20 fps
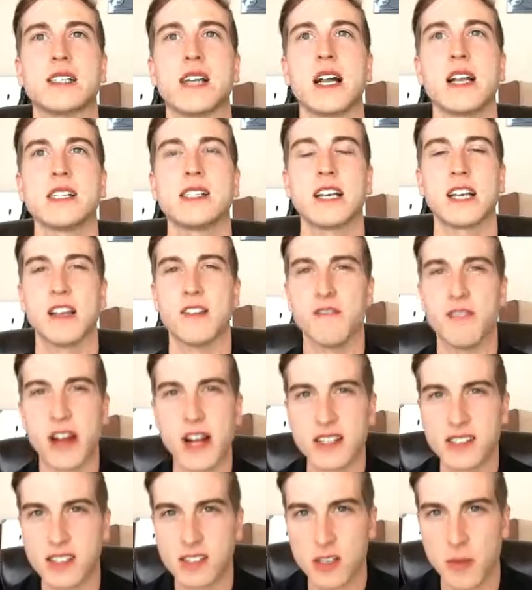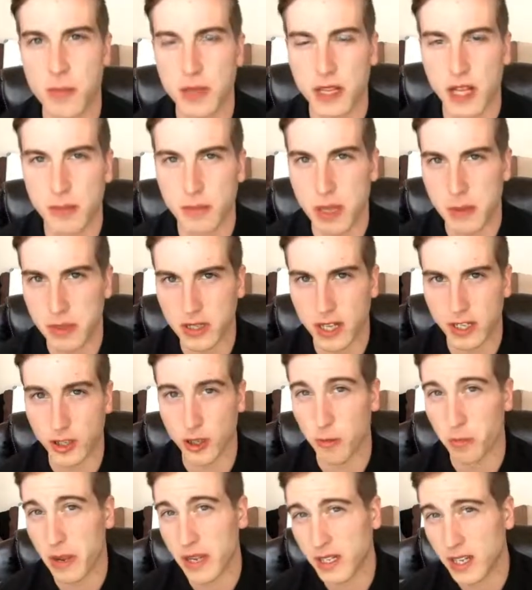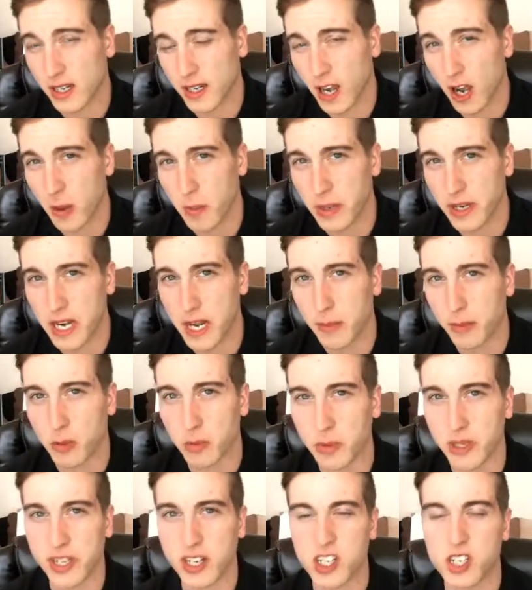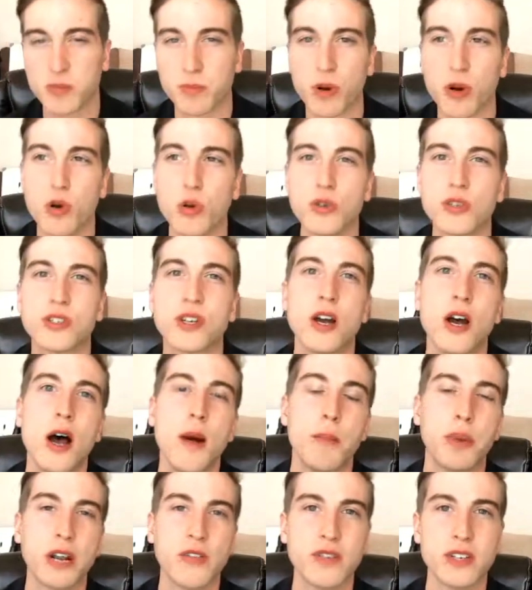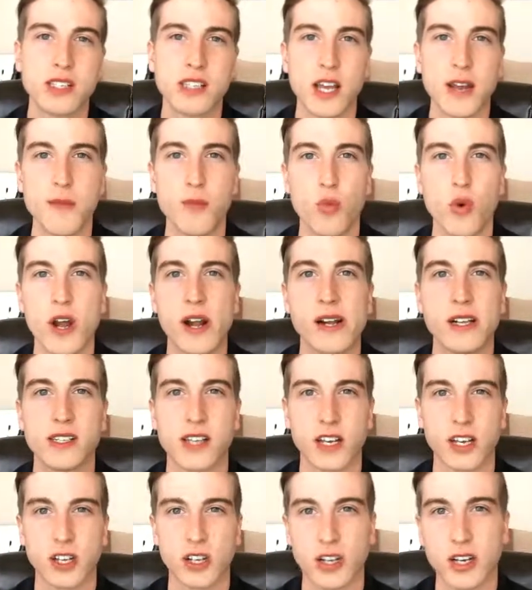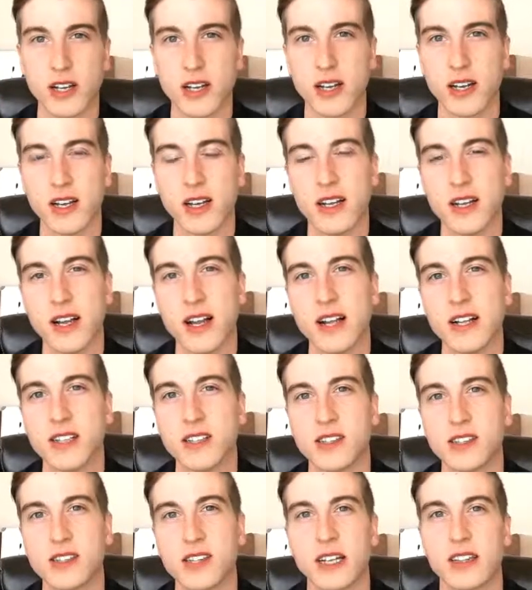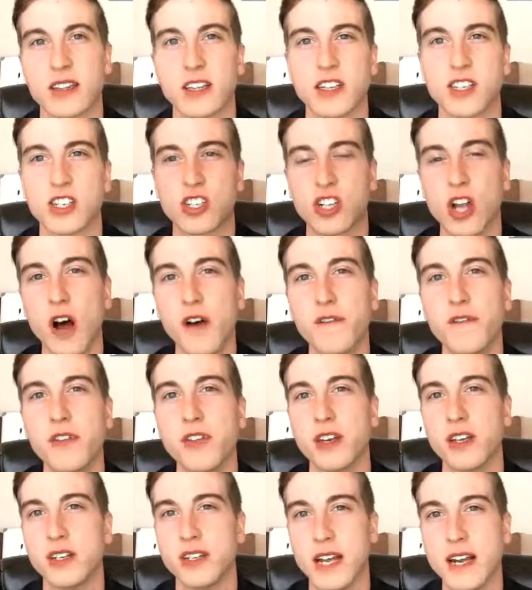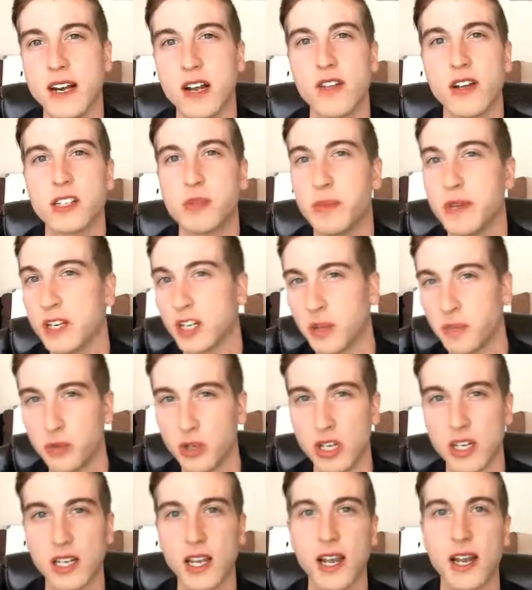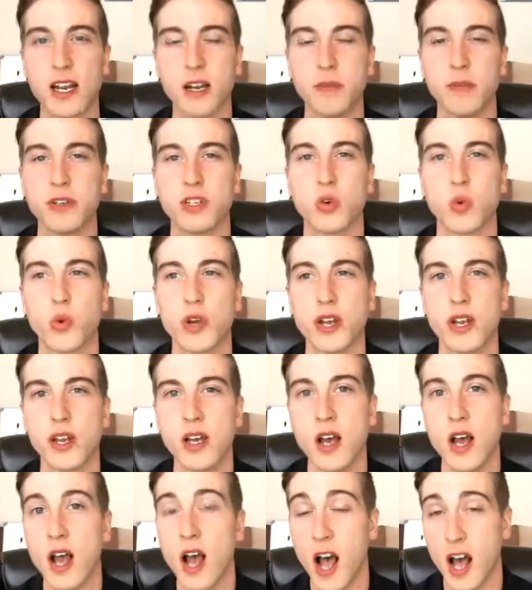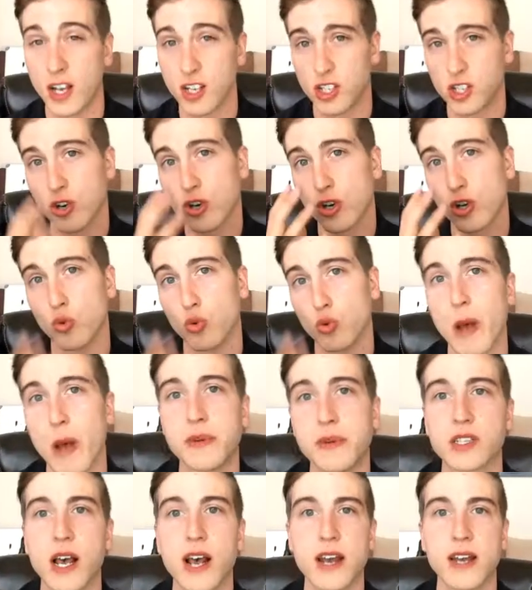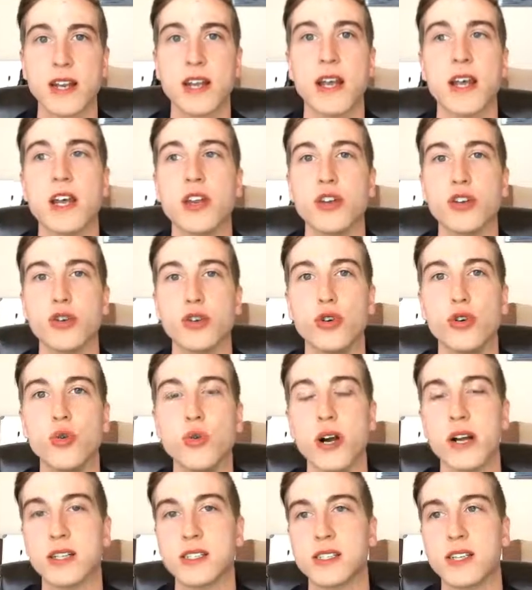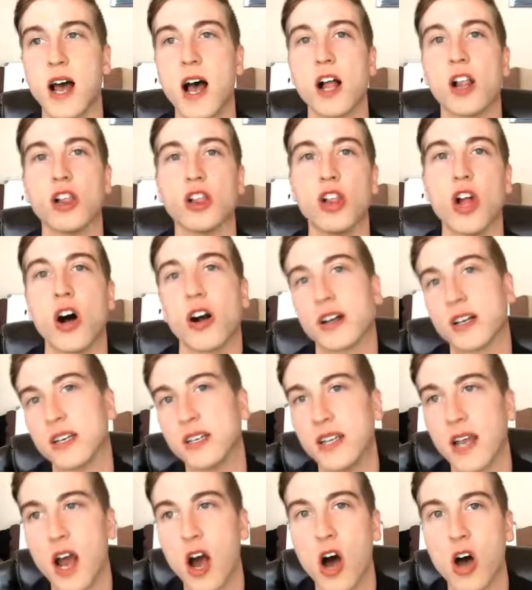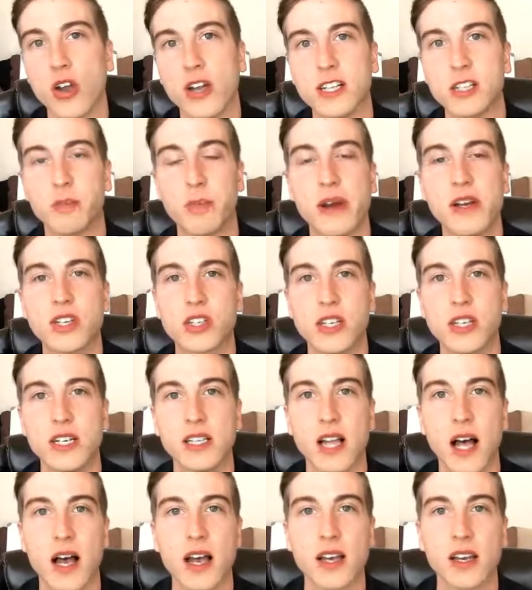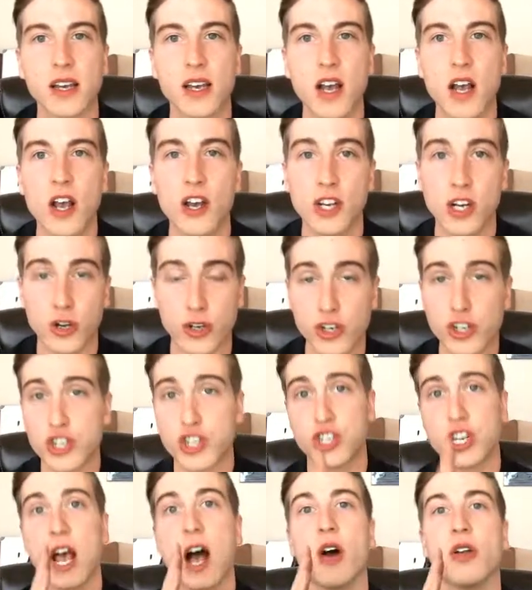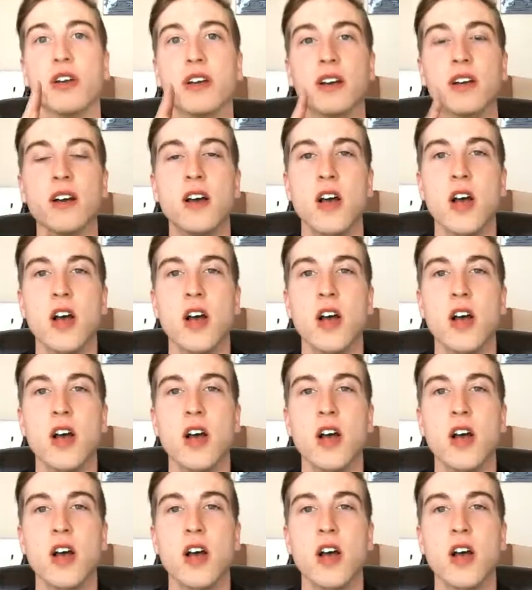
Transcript: as advanced as something like maybe like your bank account being able to be exposed, but in the same way, it's like the stuff and the data that's being communicated between a certain website and you, it's not locked down. It's basically like, you're shouting